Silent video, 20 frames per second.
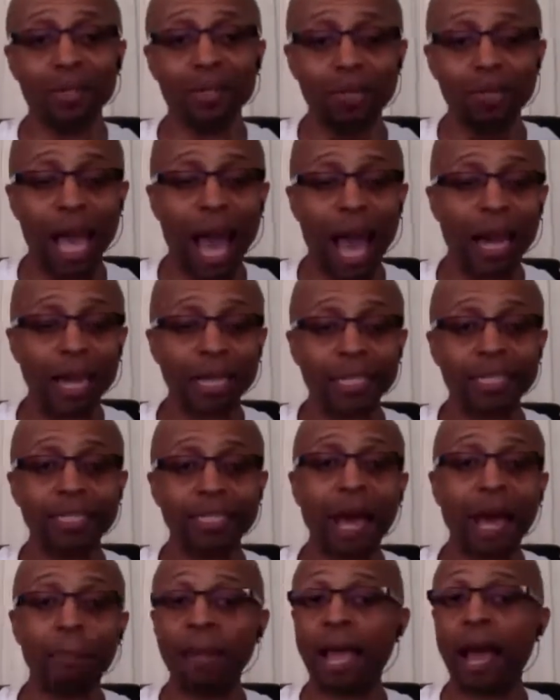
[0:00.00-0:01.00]
You got to
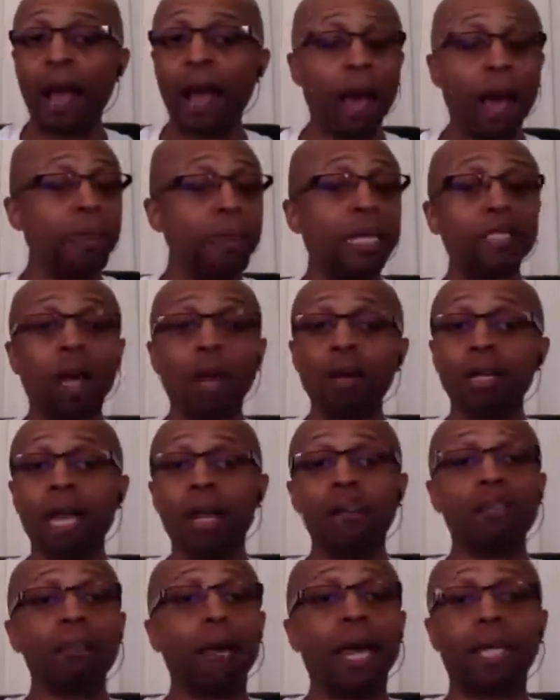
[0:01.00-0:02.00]
stop. Now, I'm not
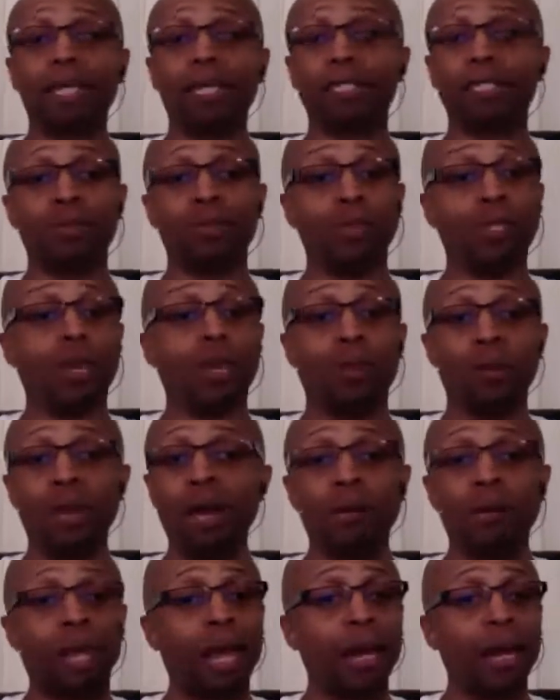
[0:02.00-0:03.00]
talking to everybody because,
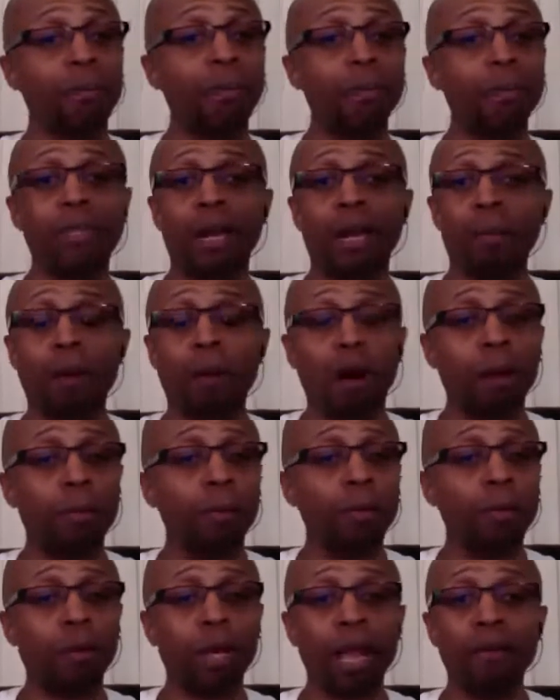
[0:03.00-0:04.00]
we have a lot of people that are
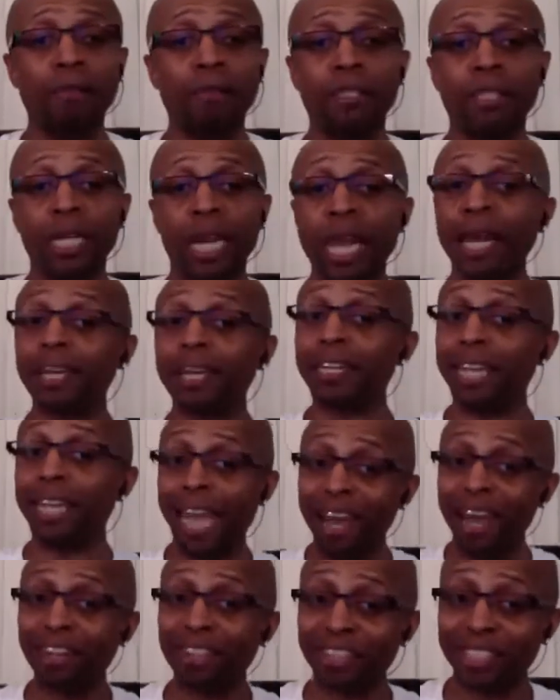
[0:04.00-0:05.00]
part of Pure Leverage, and
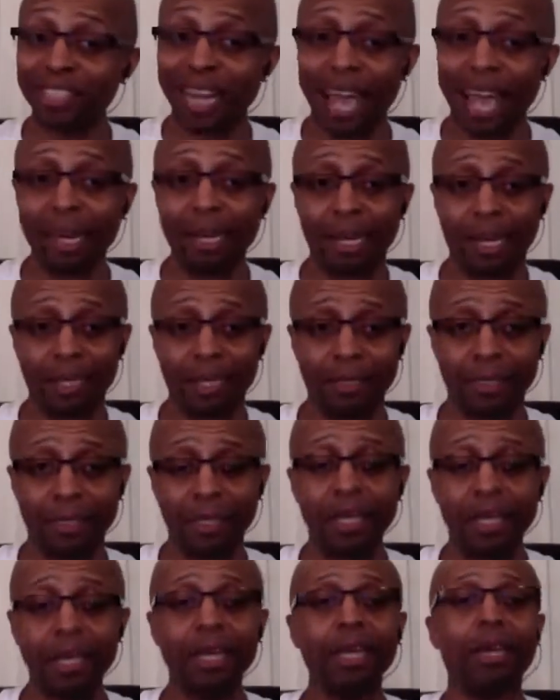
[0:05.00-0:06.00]
they understand
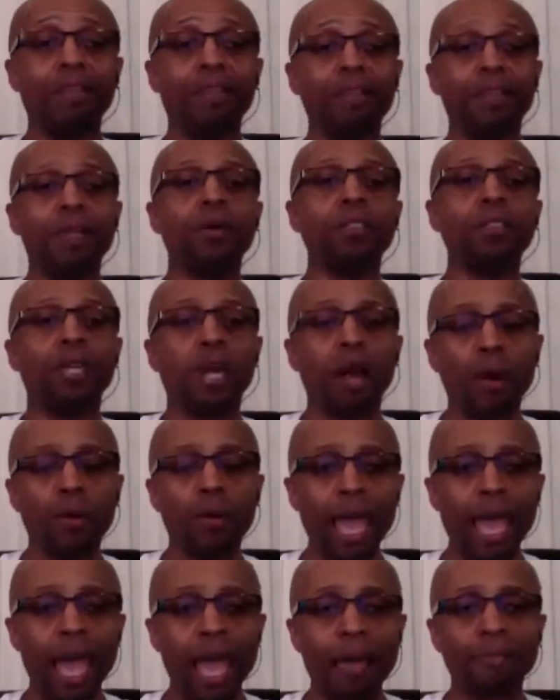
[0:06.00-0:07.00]
this. And for those that
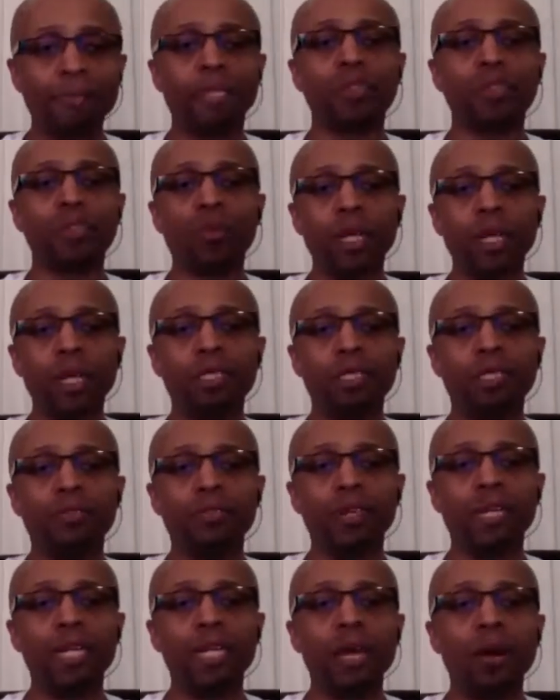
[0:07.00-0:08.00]
already have it that's watching
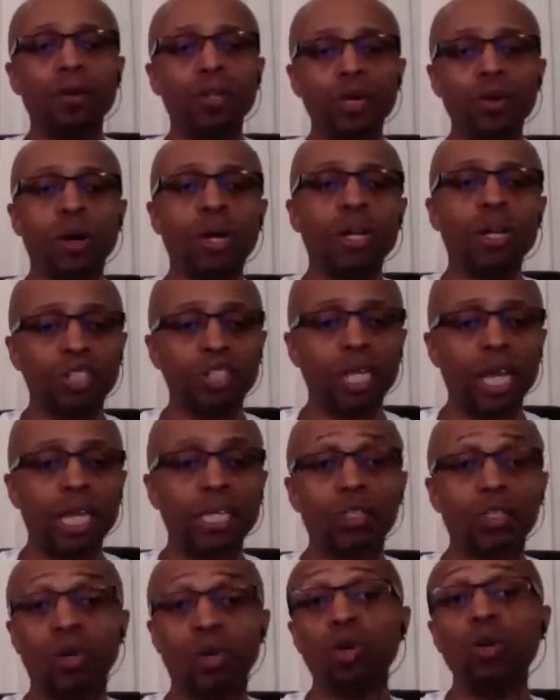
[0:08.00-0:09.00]
this video, you
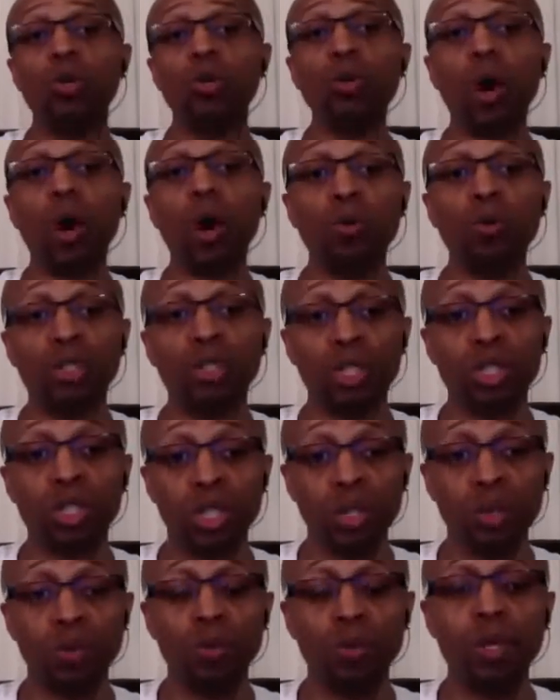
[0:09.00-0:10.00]
understand, so kudos to
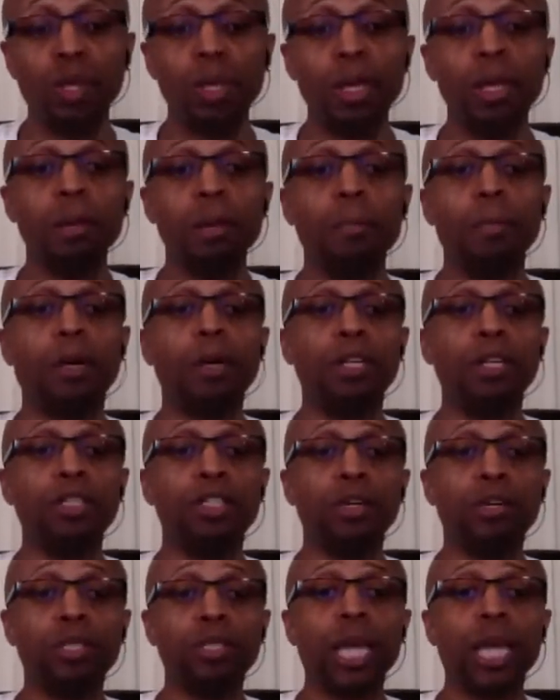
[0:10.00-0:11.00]
you
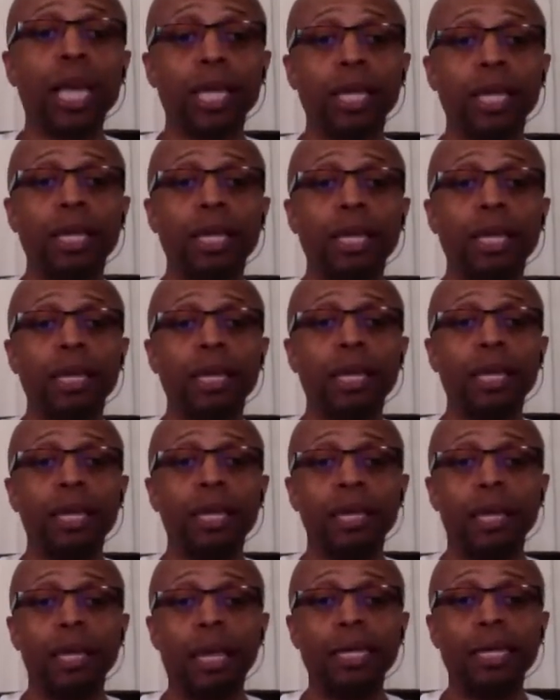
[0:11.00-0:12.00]
because you're taking
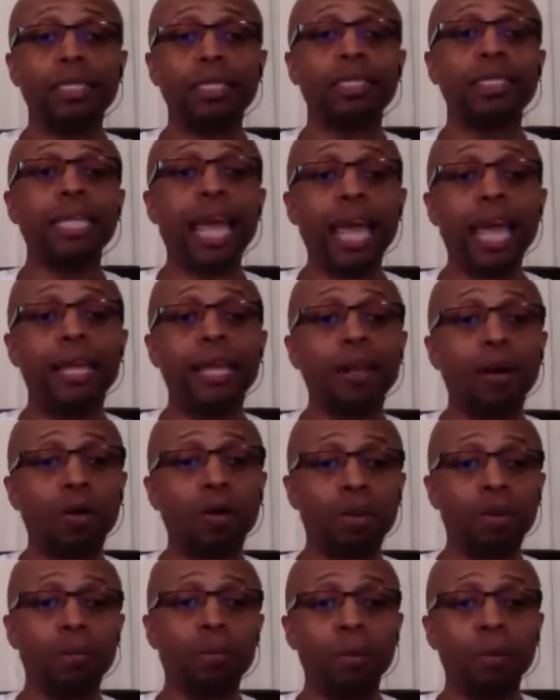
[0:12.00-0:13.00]
a stand
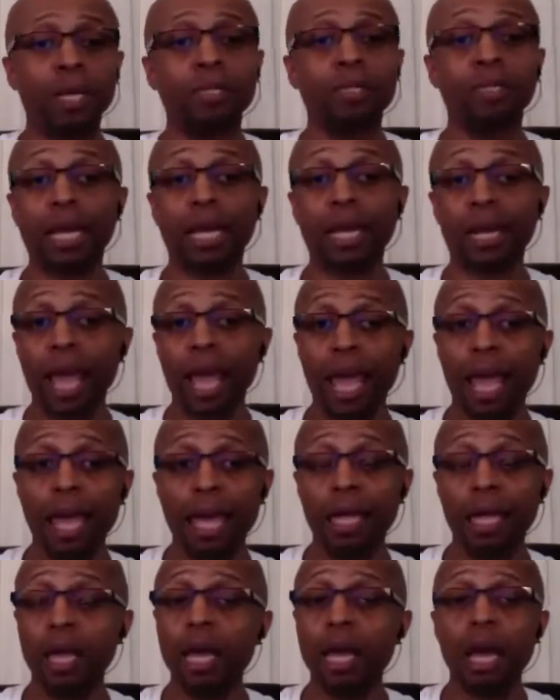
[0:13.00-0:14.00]
on your business saying,
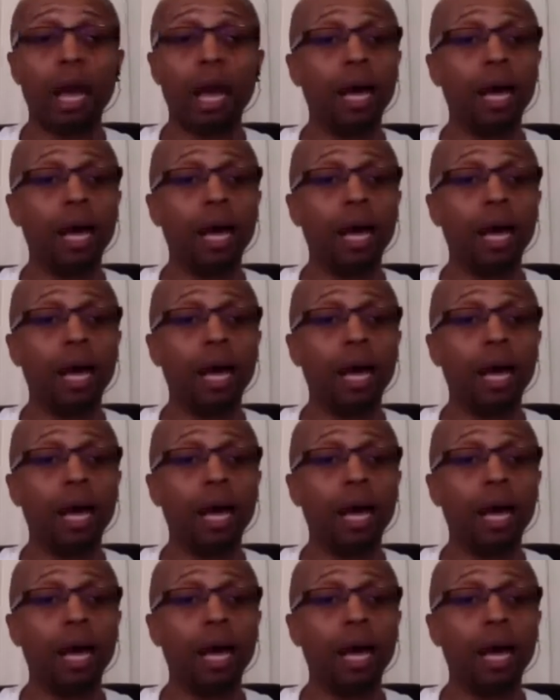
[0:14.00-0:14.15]
hey,